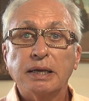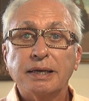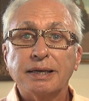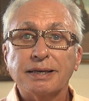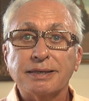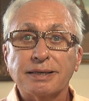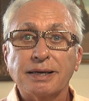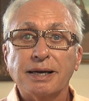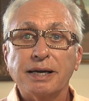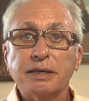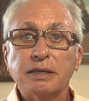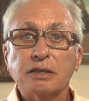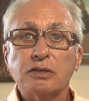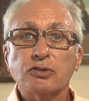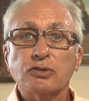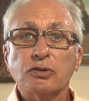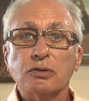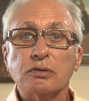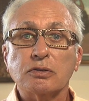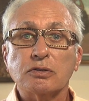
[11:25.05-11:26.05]
in guiding
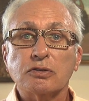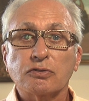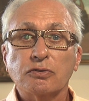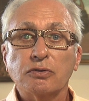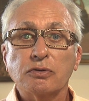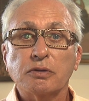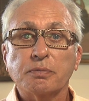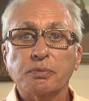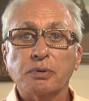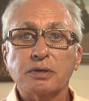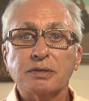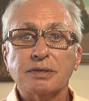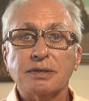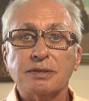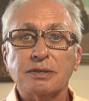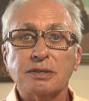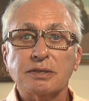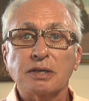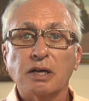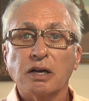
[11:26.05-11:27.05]
students through the
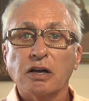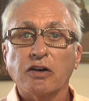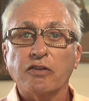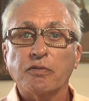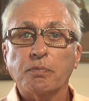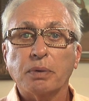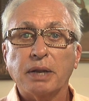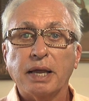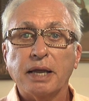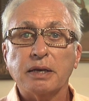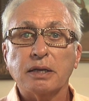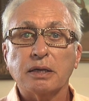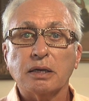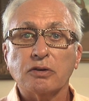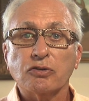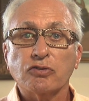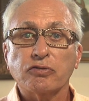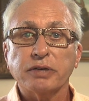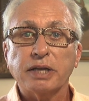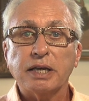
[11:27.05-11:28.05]
processes of planning
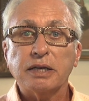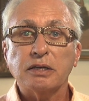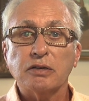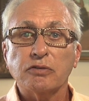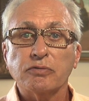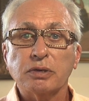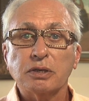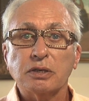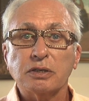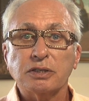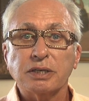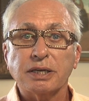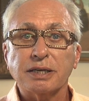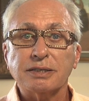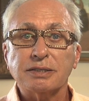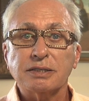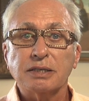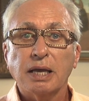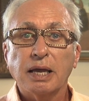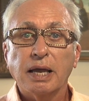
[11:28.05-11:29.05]
and creating written
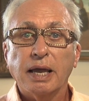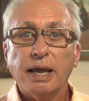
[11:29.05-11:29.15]
texts,